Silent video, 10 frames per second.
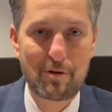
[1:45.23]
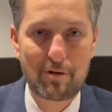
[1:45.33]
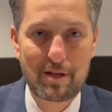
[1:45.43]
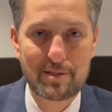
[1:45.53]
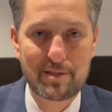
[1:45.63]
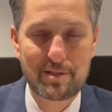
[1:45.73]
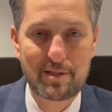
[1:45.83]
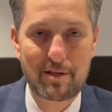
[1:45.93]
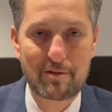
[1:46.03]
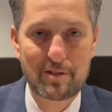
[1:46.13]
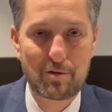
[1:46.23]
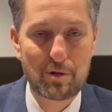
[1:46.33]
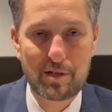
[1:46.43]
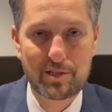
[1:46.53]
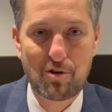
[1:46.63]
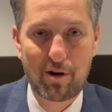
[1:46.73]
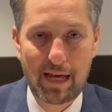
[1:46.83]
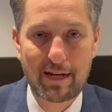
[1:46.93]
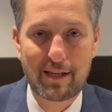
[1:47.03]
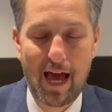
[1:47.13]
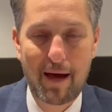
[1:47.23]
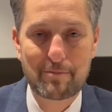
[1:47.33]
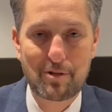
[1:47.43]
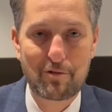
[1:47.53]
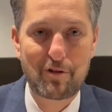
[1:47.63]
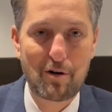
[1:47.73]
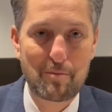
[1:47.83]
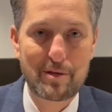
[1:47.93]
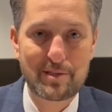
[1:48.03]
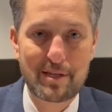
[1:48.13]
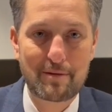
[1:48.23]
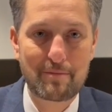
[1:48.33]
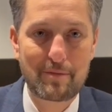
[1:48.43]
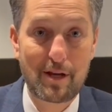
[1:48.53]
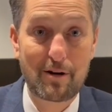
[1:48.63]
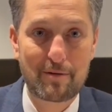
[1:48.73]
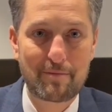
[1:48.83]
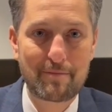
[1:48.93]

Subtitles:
really is a really strong end cap to a very busy year.